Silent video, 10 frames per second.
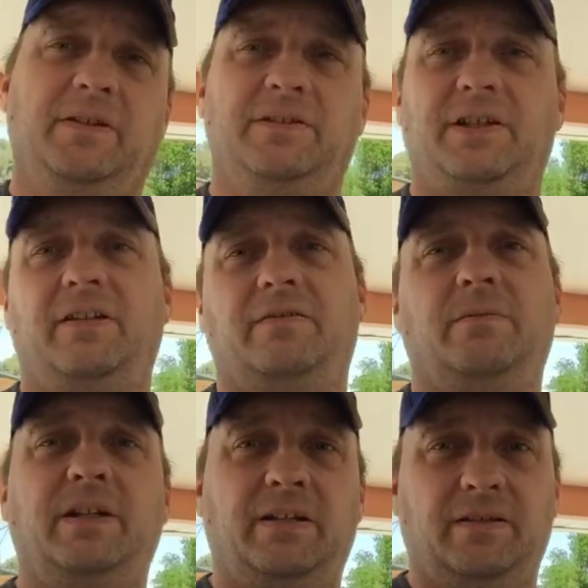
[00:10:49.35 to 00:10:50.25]
other side of the
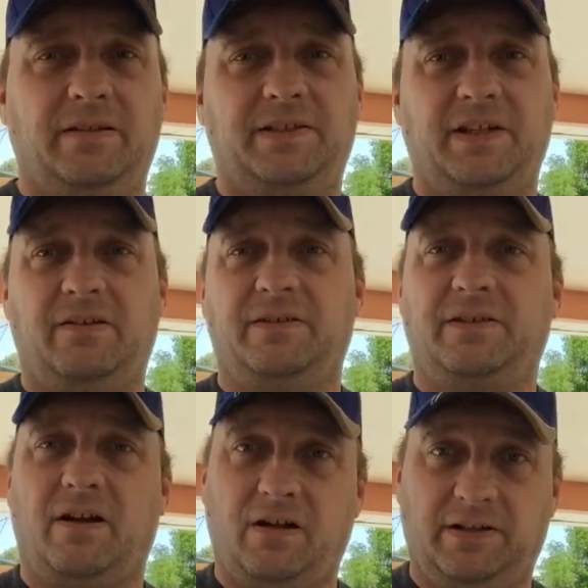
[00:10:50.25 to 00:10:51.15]
rink. The sound is
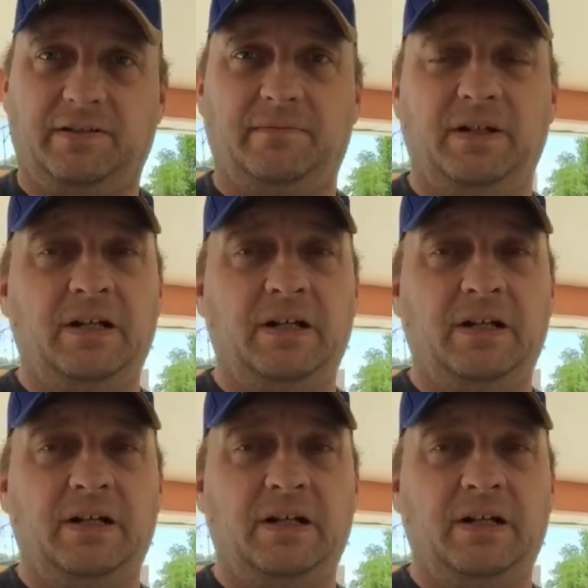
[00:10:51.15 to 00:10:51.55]
awesome.